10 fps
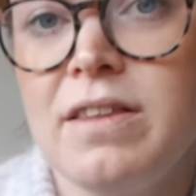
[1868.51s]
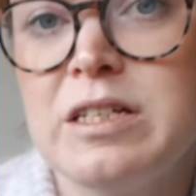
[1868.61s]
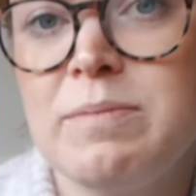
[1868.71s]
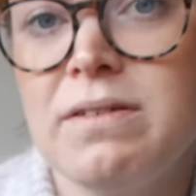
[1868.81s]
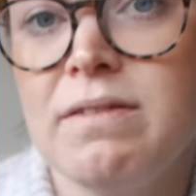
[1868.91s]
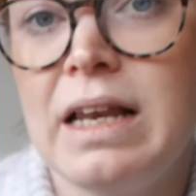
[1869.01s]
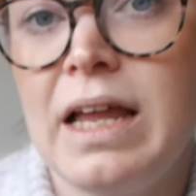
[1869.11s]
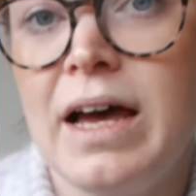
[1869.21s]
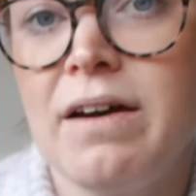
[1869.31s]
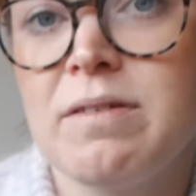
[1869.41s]
There's a bit of
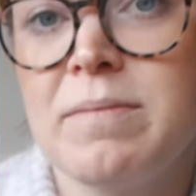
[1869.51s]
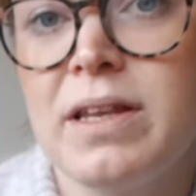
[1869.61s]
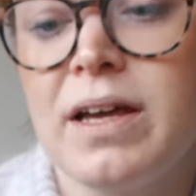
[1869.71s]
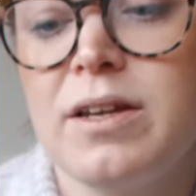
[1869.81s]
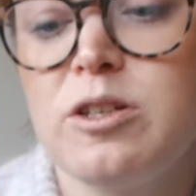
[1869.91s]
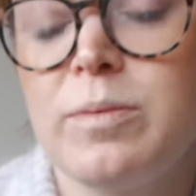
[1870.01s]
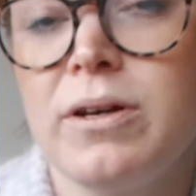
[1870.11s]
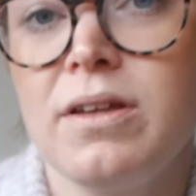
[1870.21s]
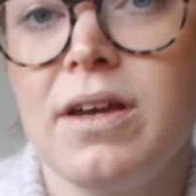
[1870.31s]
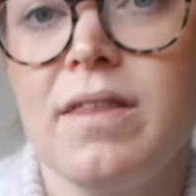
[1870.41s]
glare from the light,
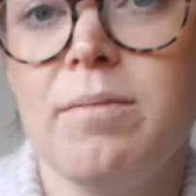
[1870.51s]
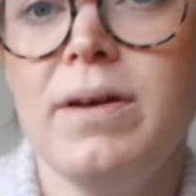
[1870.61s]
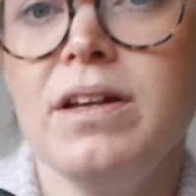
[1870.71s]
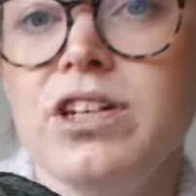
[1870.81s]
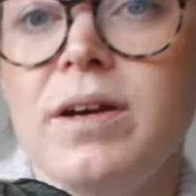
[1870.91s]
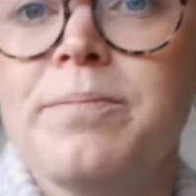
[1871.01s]
but you get the picture.